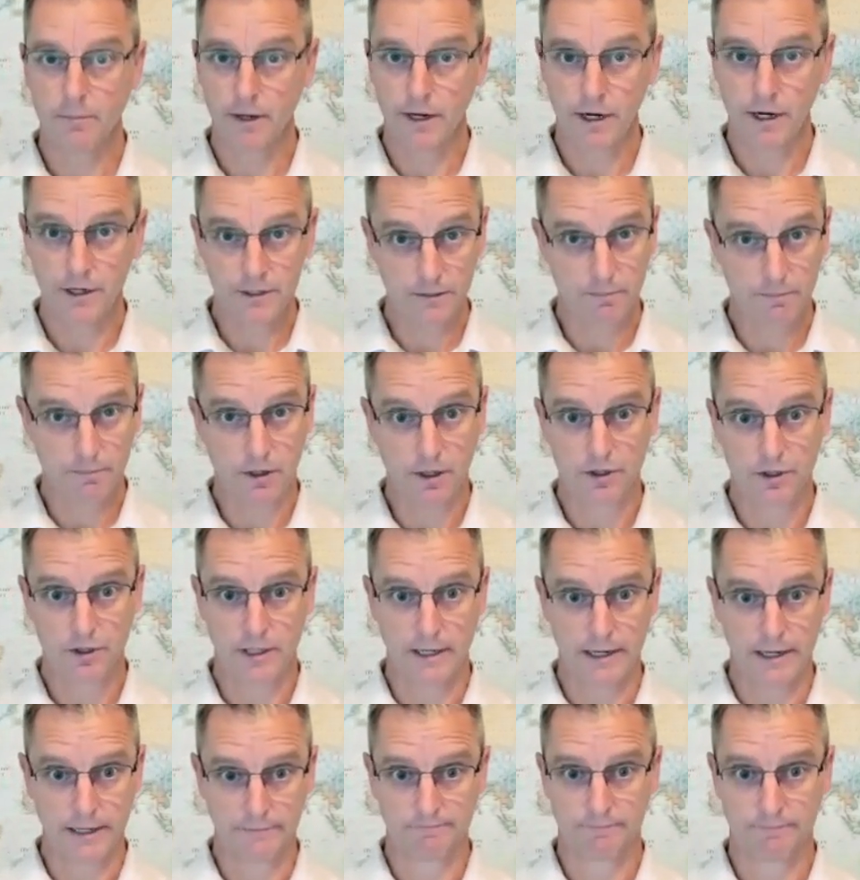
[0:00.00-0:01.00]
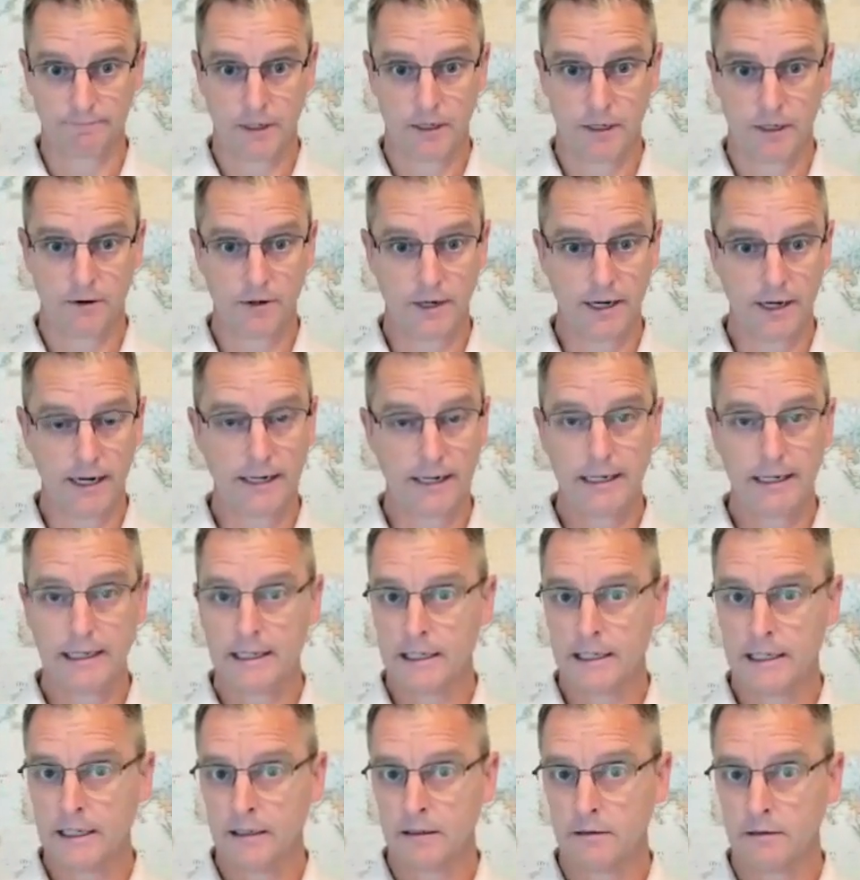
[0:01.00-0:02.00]
But here's the punchline, right?
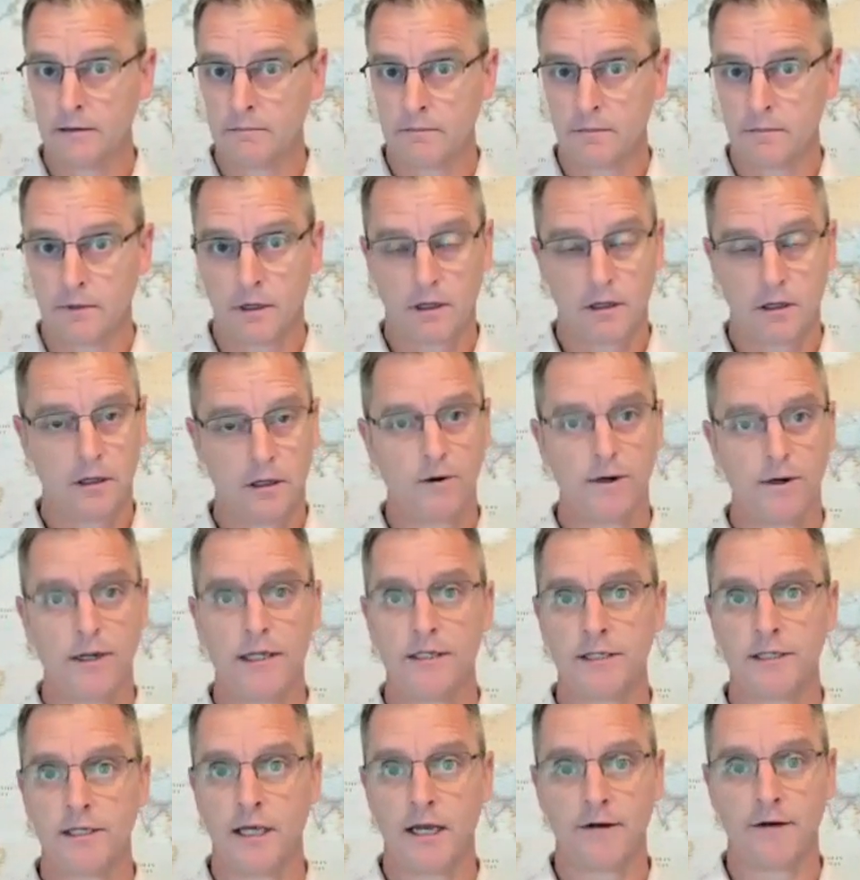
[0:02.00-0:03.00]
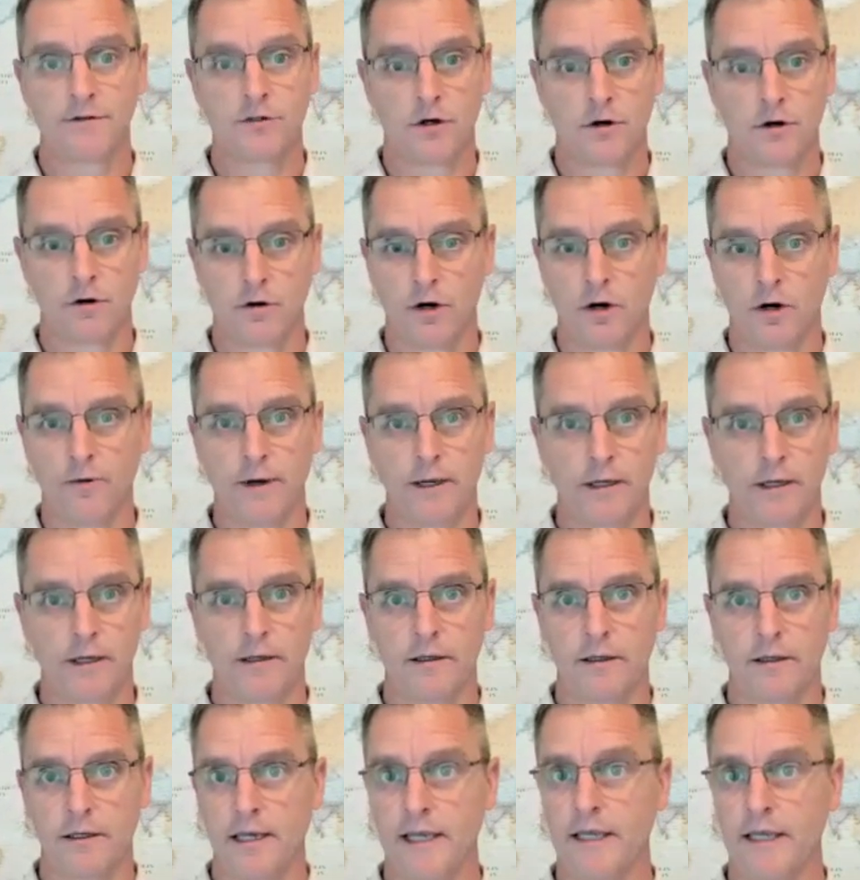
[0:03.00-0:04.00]
Clone ETFs are
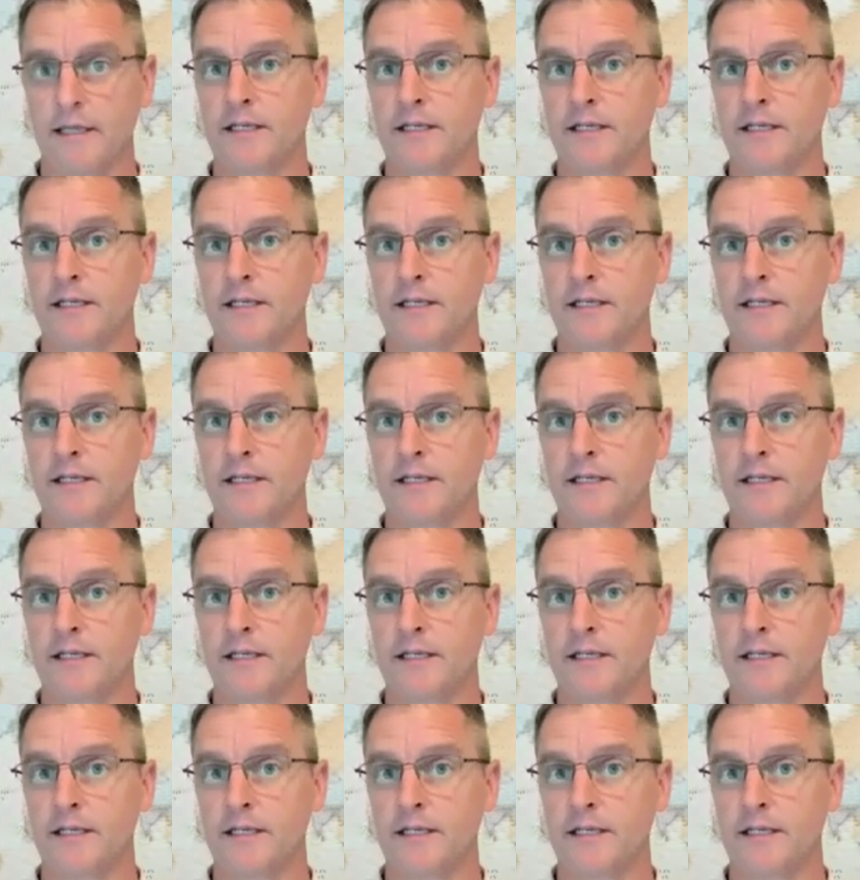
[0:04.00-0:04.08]
growing.